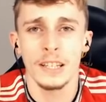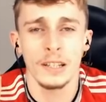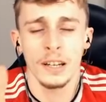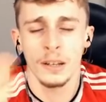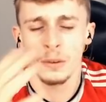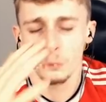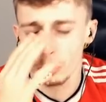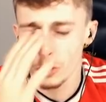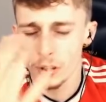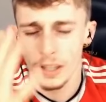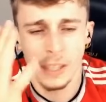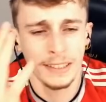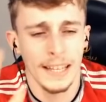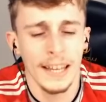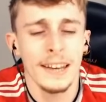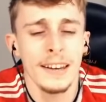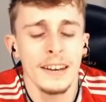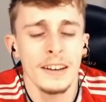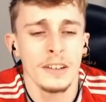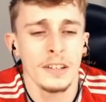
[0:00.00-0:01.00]
like, what do they
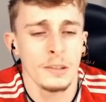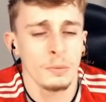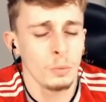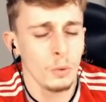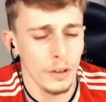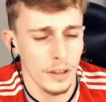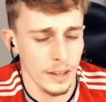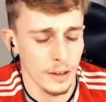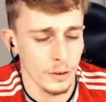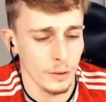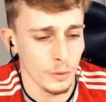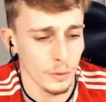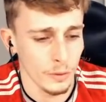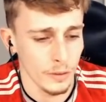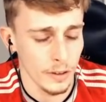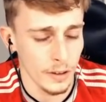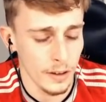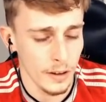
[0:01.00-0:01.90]
send into, what are they called?